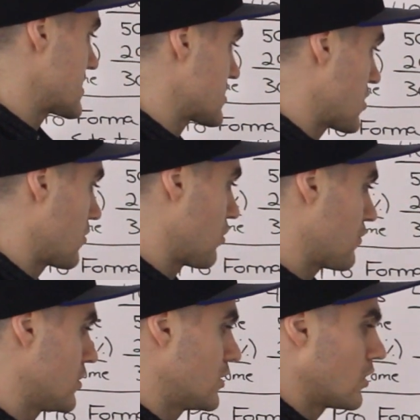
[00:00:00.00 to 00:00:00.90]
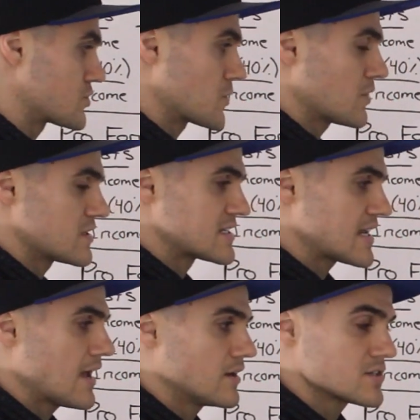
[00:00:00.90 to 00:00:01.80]
$630 worth of
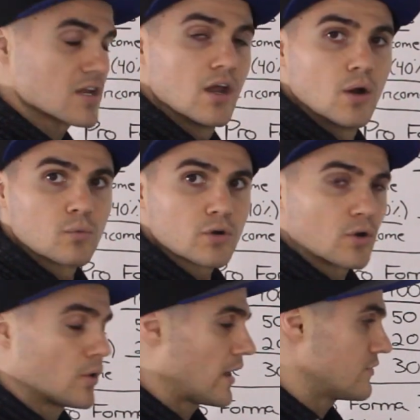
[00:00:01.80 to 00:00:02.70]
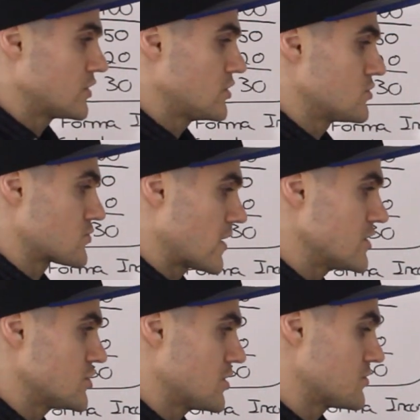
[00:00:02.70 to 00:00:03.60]
sales, we're going to have to use
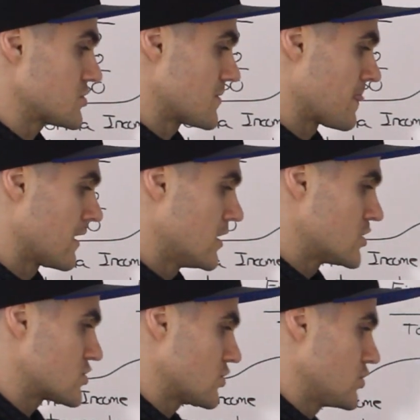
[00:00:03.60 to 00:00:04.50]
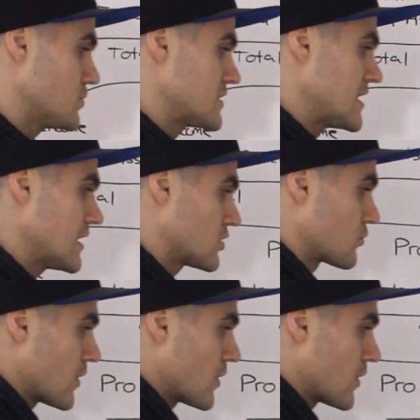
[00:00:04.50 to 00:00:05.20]
ratios. So you would take the